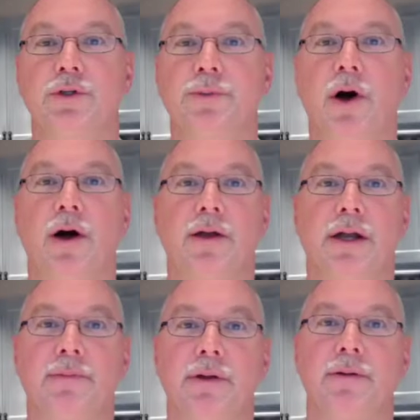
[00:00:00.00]
Paul,
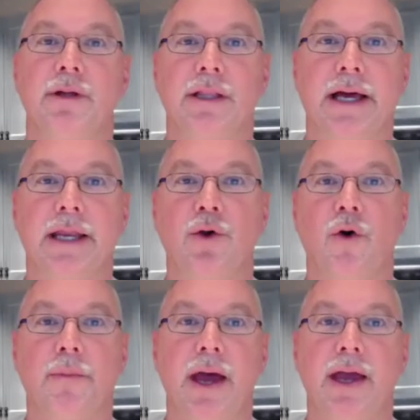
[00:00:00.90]
and I'm the Lighting
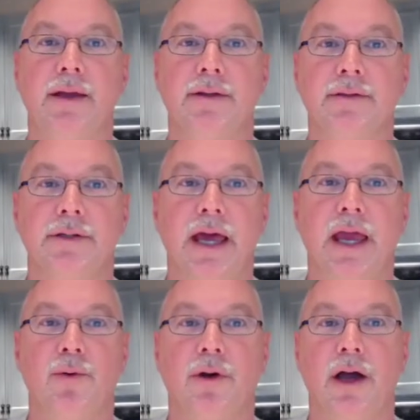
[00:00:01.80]
Gourmet.
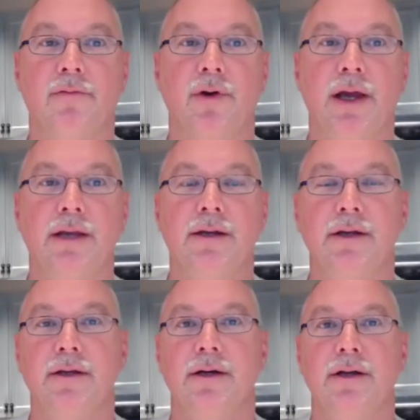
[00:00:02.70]
Today we're covering
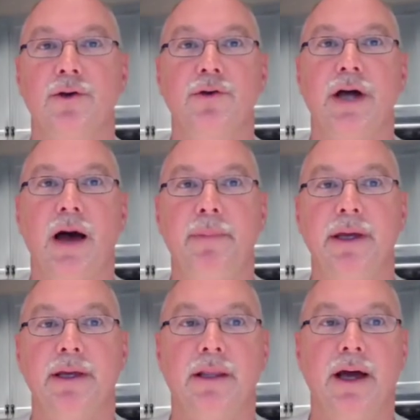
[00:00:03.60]
a new
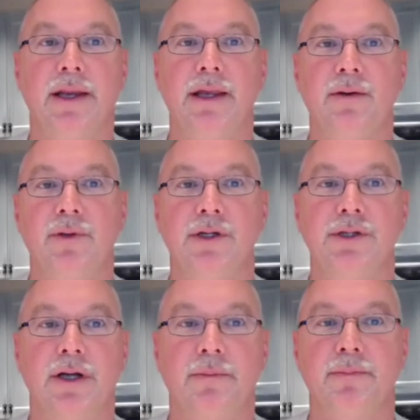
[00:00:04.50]
topic in lighting,
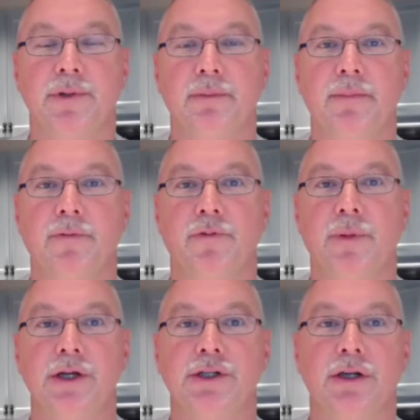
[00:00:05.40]
dishing up some
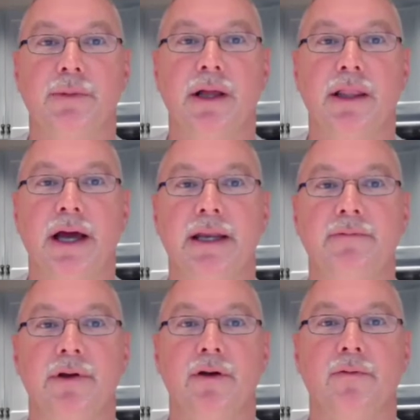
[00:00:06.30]
information about
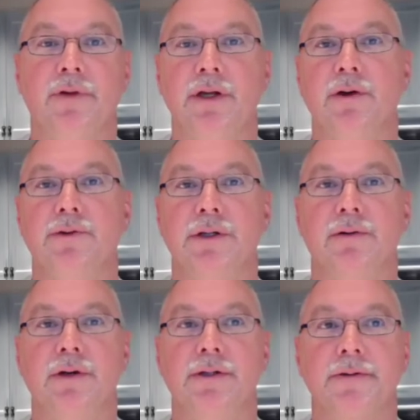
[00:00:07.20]
lighting via our video
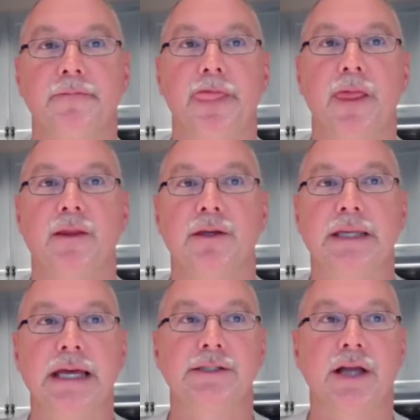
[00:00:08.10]
series.
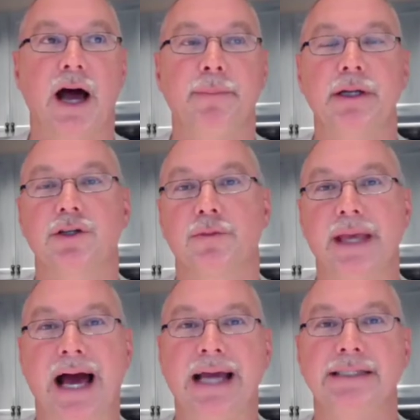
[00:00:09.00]
Today's topic is going
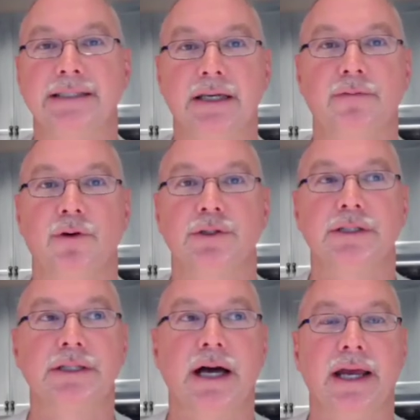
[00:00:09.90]
to be IC
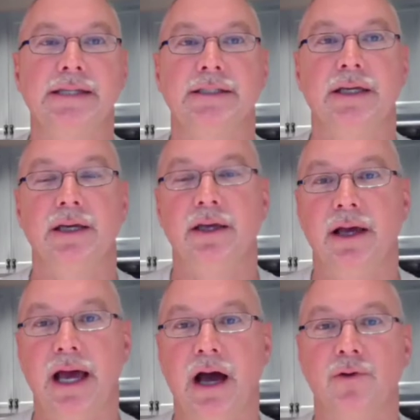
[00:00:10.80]
versus non-IC
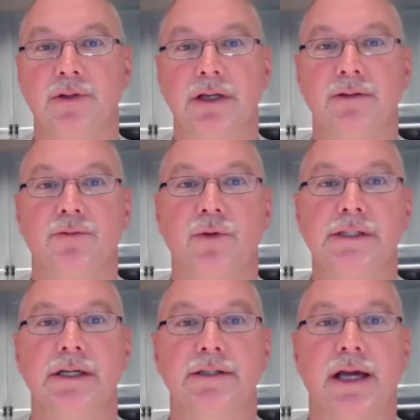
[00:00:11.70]
housings,
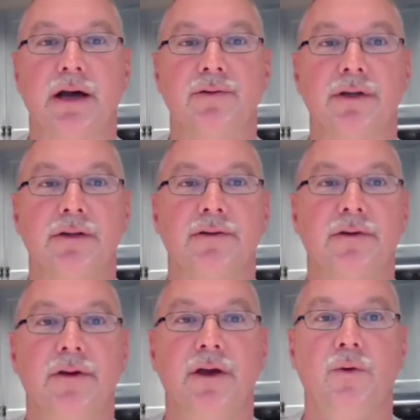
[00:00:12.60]
recessed
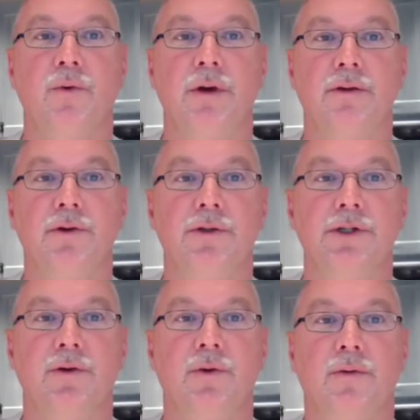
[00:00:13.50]
housings. We're going to do a
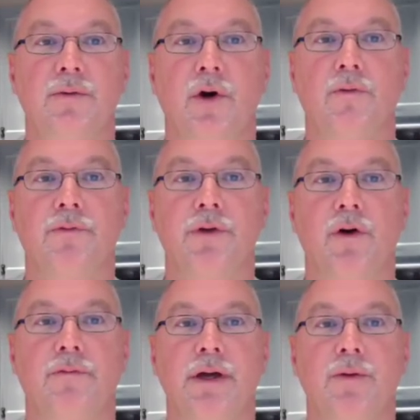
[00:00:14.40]
general
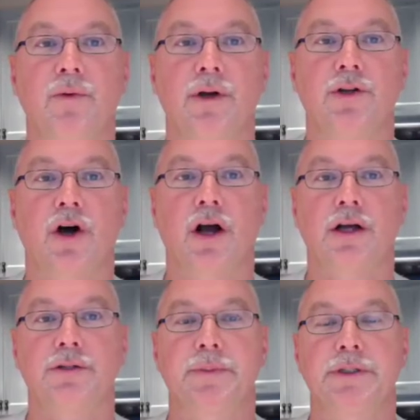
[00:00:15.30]
overview of it. We're going to
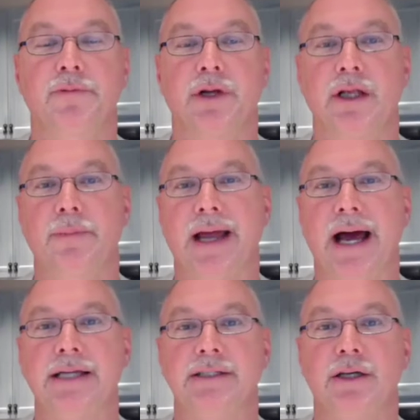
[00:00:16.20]
talk specifically about
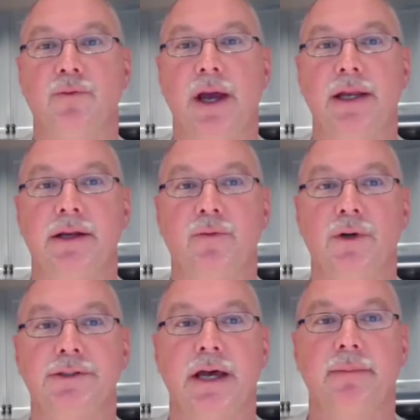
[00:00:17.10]
IC rated and
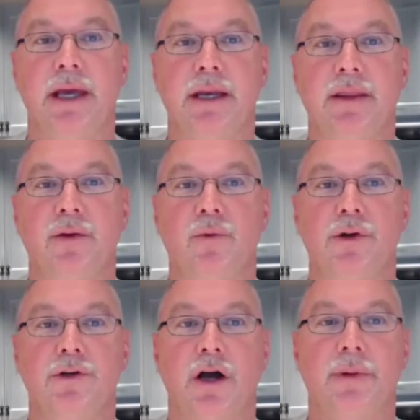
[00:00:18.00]
what does that mean, and then
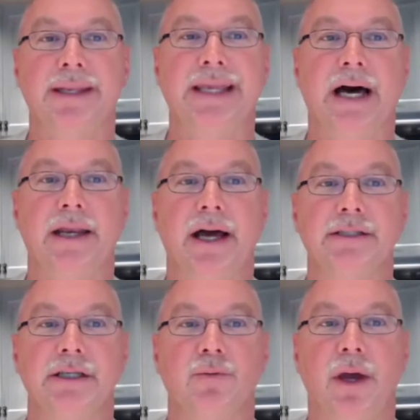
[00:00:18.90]
we're going to talk about
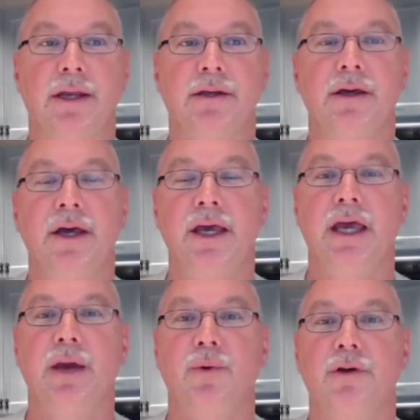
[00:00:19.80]
non-IC rated,
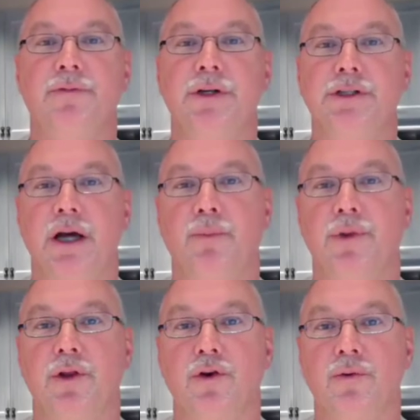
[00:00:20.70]
and we're going to finish up
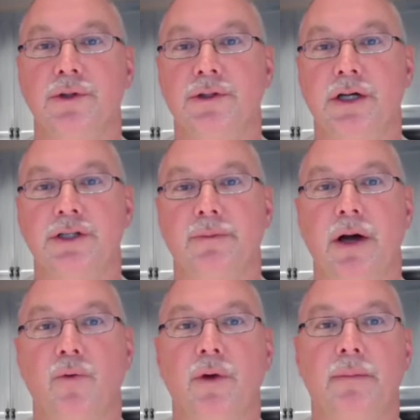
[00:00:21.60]
with a little discussion
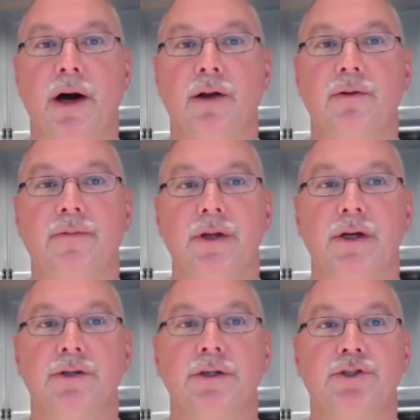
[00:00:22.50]
about remodel.
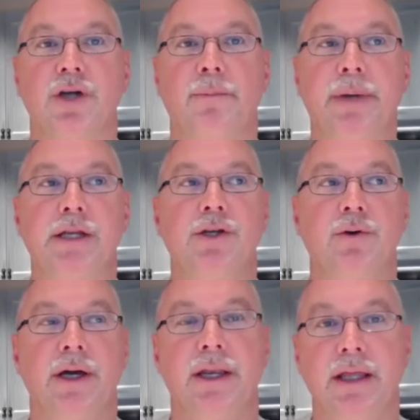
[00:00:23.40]
So let's jump
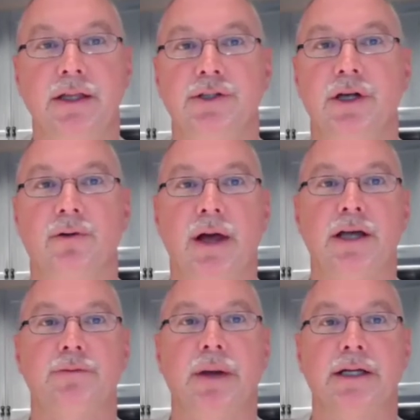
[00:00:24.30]
into it. And the general
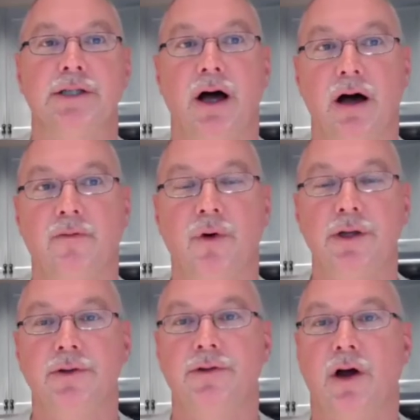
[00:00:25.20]
aspects of
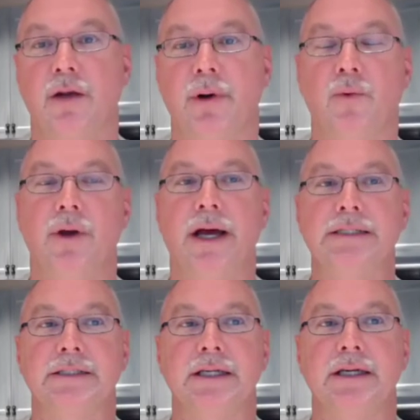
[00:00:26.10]
what you talk about what
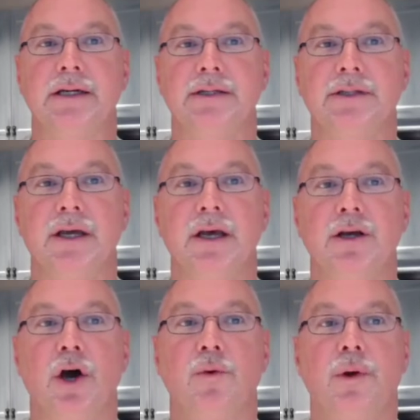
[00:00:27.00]
IC is.
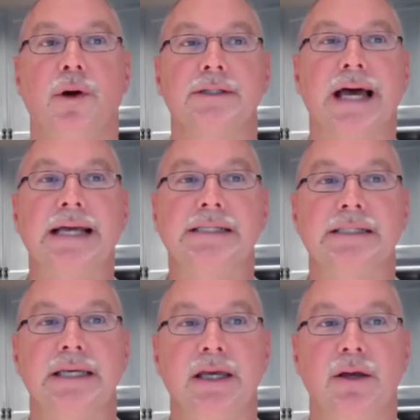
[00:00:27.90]
Code requires
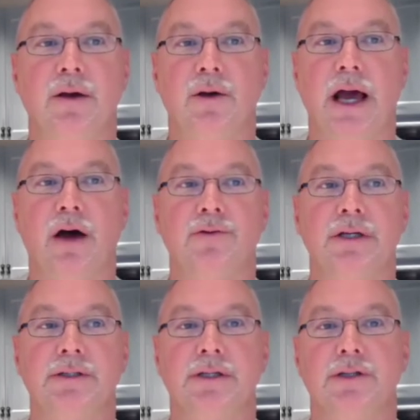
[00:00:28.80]
IC
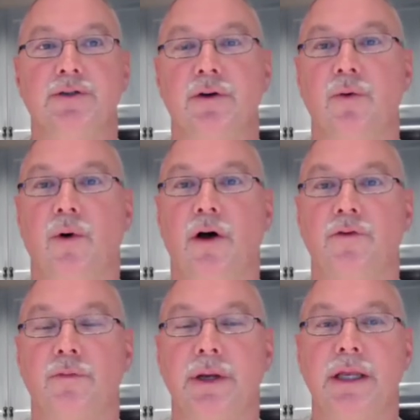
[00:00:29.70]
housings and exterior
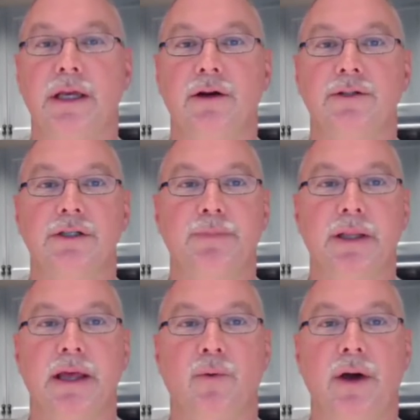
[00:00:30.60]
walls for many years. It's
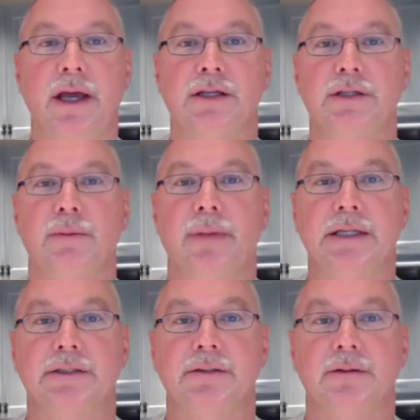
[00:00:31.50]
been that way. It
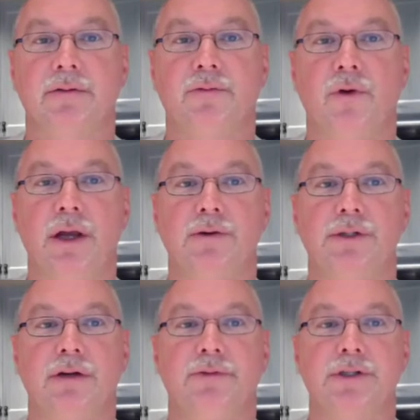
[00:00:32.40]
makes for
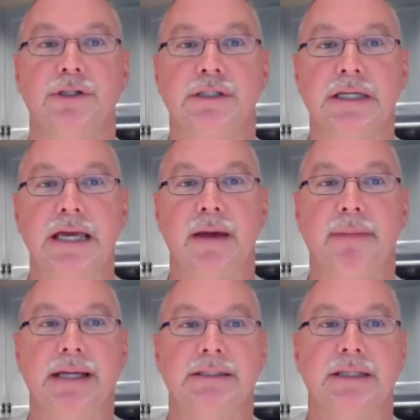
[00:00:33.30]
energy efficiency. It
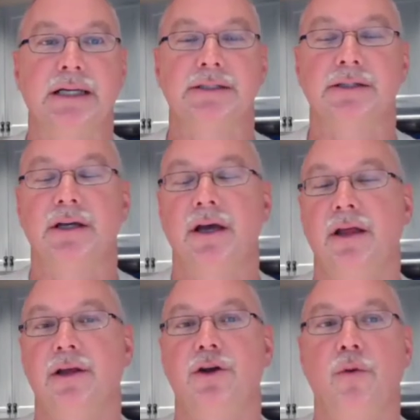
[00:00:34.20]
makes sense.
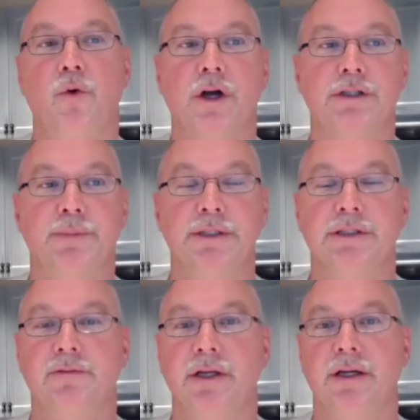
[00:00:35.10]
They're no more
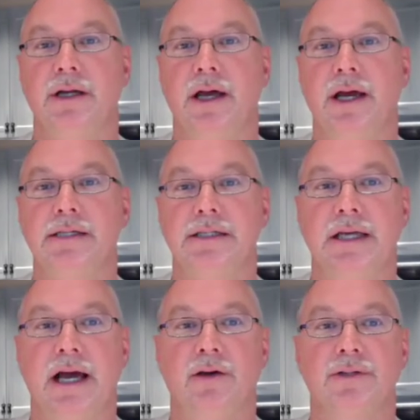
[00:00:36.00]
expensive than a
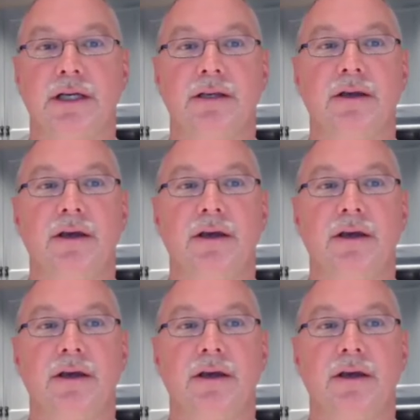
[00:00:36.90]
non-IC housing.